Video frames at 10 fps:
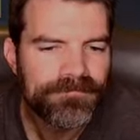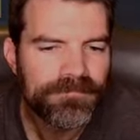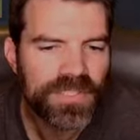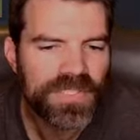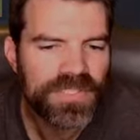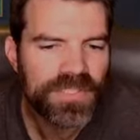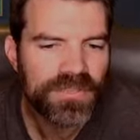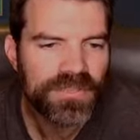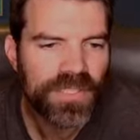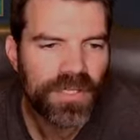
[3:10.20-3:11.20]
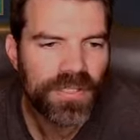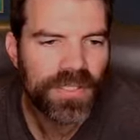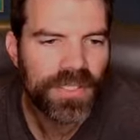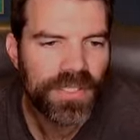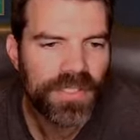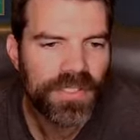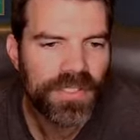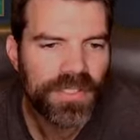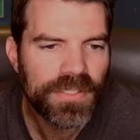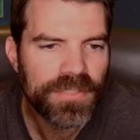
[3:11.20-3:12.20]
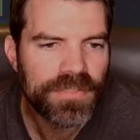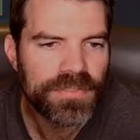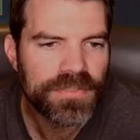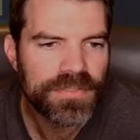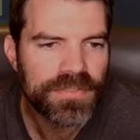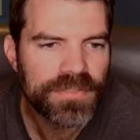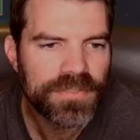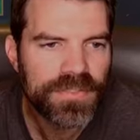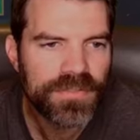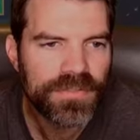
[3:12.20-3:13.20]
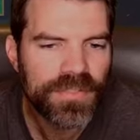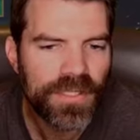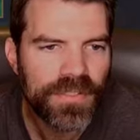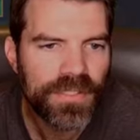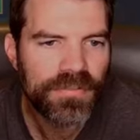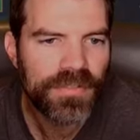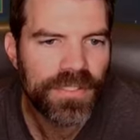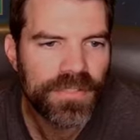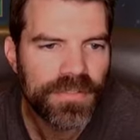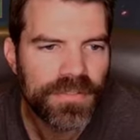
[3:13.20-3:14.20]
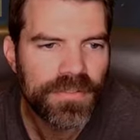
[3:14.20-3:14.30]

But his single target is single target, right?